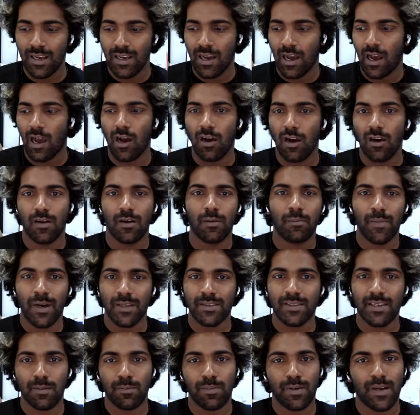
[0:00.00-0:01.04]
our
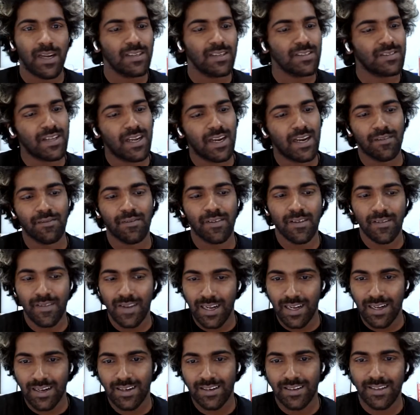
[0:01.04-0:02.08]
monthly plans and we
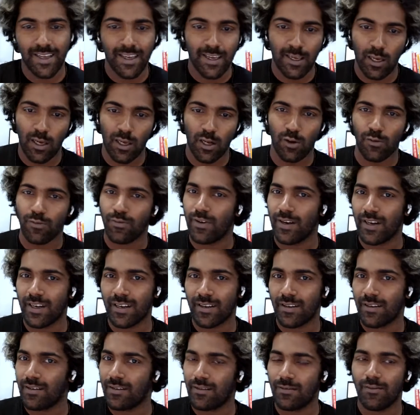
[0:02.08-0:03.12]
will take care of it.
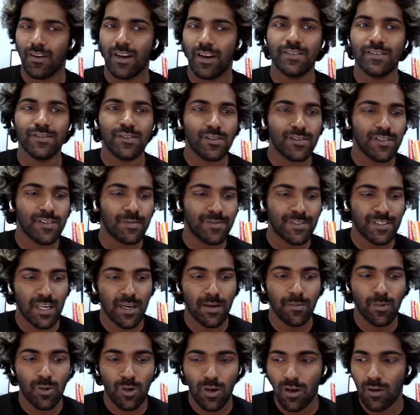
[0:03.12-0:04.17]
Once you
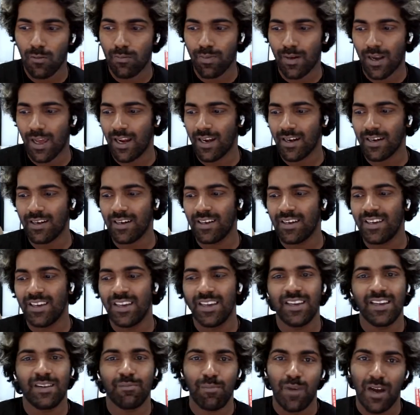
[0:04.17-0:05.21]
subscribe to our plan,
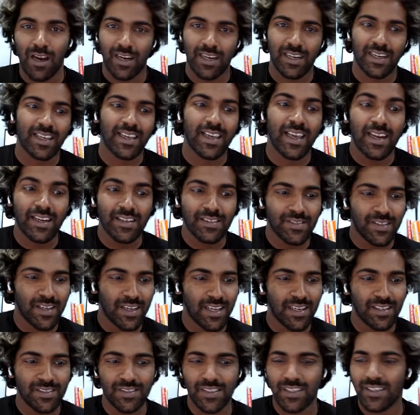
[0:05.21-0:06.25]
marketing and
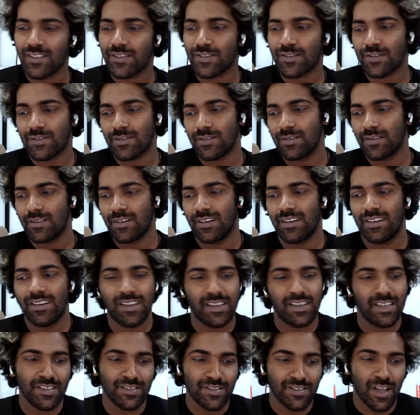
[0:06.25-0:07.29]
sales
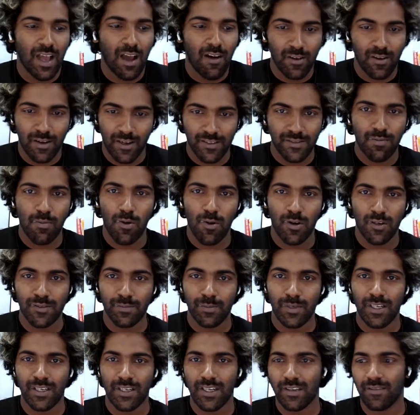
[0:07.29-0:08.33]
is our
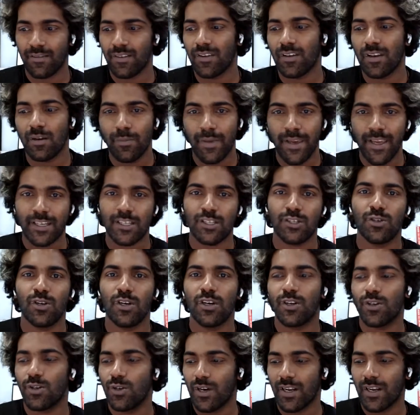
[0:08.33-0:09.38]
responsibility. We will make
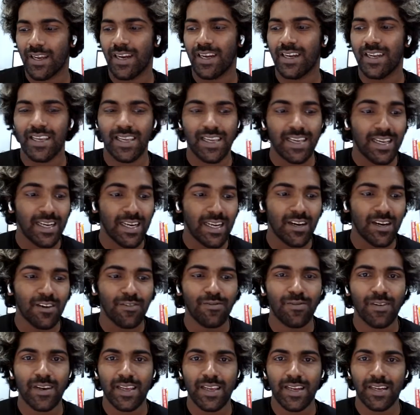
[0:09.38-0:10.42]
sure you are getting
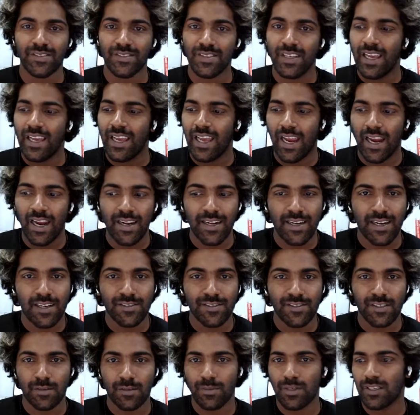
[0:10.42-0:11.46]
enough leads and
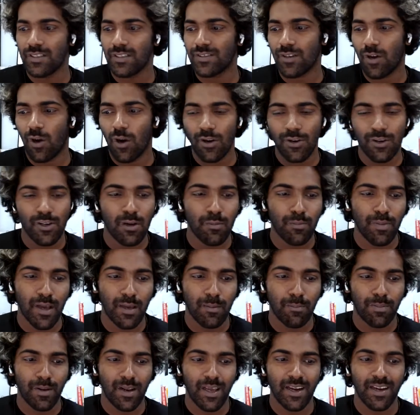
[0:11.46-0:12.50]
customers on your
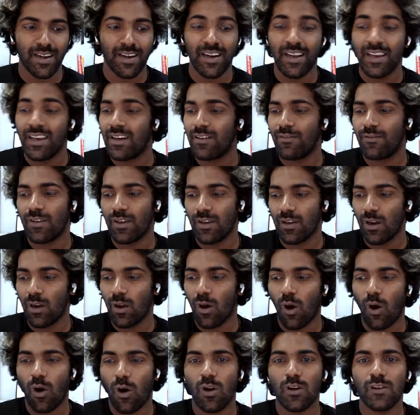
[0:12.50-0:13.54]
pipeline. We will
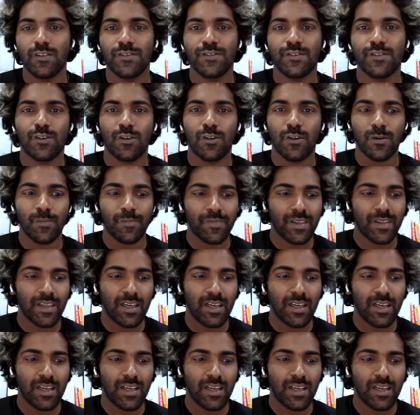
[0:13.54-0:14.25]
also